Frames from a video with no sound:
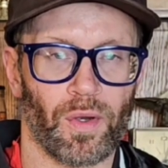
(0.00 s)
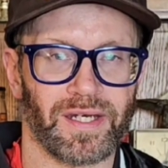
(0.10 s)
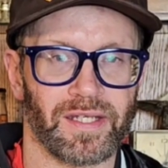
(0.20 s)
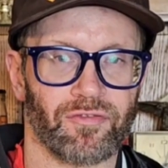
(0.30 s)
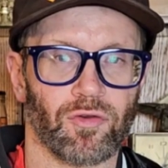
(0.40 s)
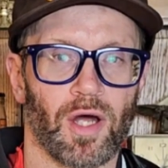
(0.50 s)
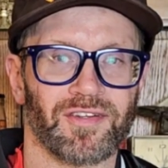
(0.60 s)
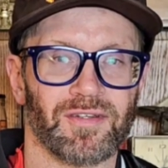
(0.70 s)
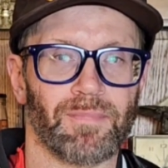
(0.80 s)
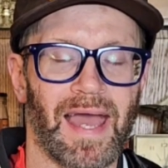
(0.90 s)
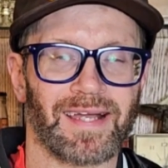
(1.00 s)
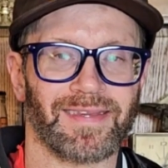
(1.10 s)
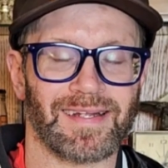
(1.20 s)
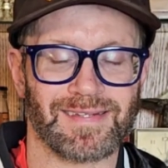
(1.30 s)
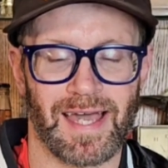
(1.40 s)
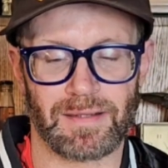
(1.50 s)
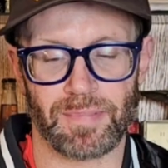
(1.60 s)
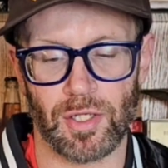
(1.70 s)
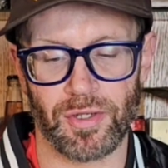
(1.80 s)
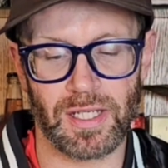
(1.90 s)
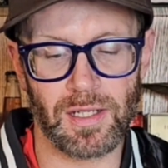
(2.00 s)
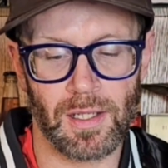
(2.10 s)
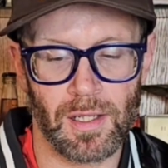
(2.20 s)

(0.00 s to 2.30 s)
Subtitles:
Wendi flaunted back in that time period.